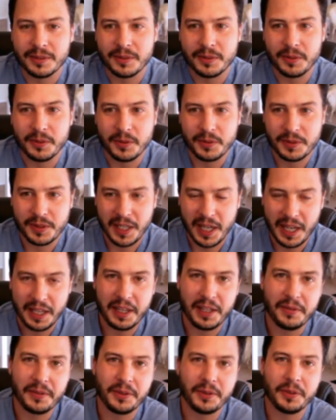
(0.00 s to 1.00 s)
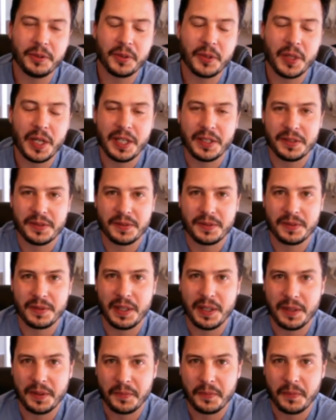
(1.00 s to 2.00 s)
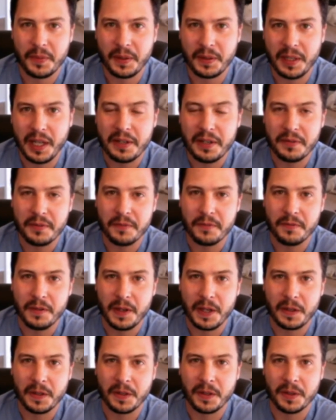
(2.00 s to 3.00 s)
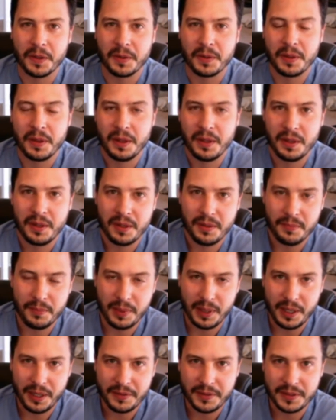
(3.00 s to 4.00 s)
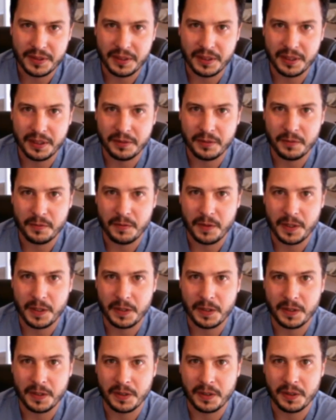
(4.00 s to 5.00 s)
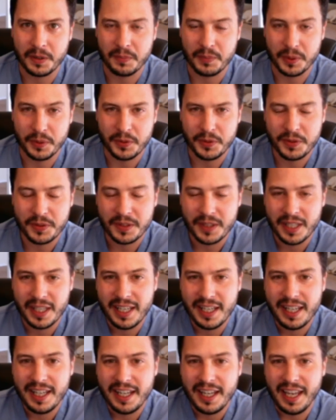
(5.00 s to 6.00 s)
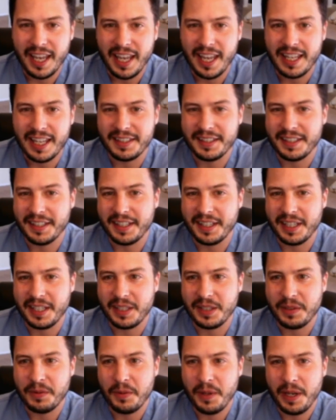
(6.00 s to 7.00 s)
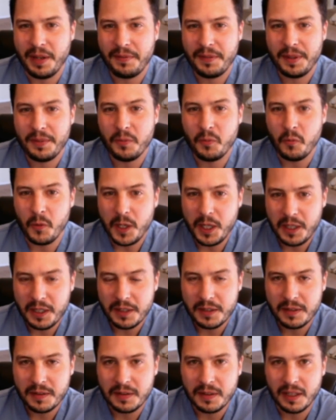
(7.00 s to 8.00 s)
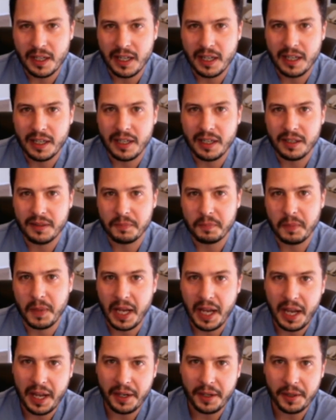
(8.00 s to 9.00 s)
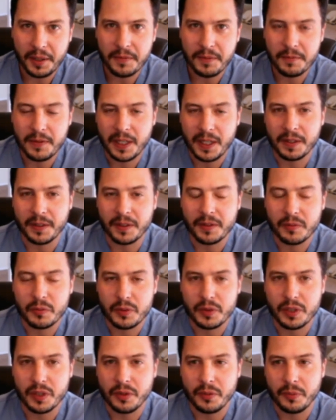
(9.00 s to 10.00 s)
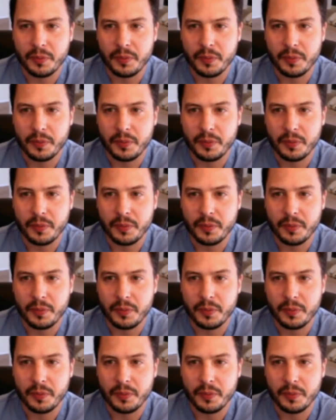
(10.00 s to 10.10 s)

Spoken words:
who's high level, who has a lot of invader buffs, a lot of invader boosts, and you have them weaken a higher invader. So